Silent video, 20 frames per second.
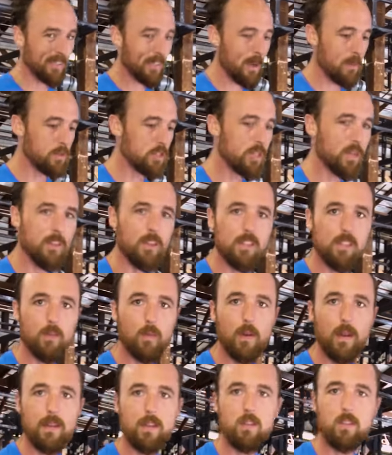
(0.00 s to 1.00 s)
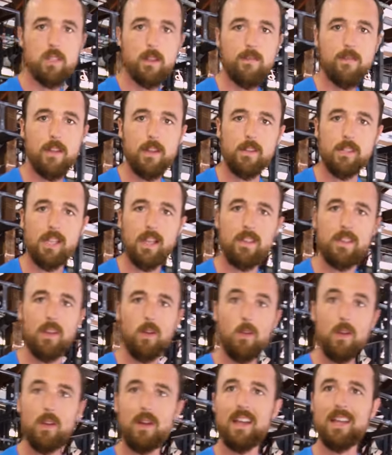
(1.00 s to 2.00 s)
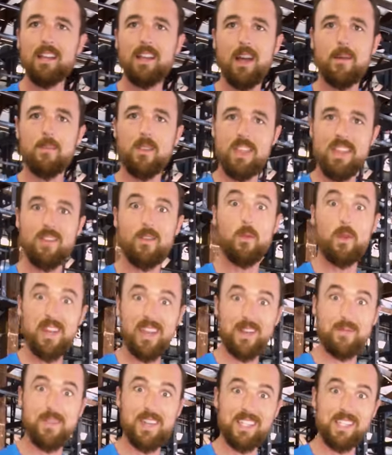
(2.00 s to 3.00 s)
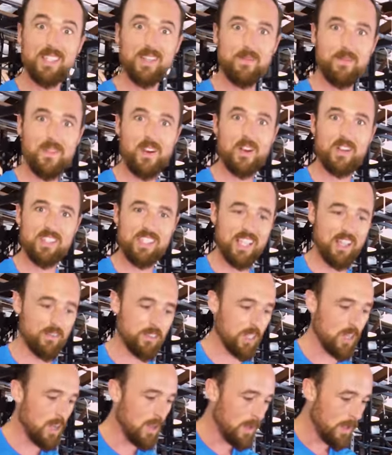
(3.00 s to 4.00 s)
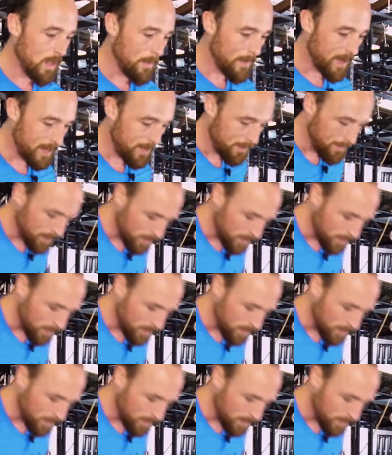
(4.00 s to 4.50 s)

I'm sure there's some great YouTube videos out there. We come to think, we got to make some ourselves. But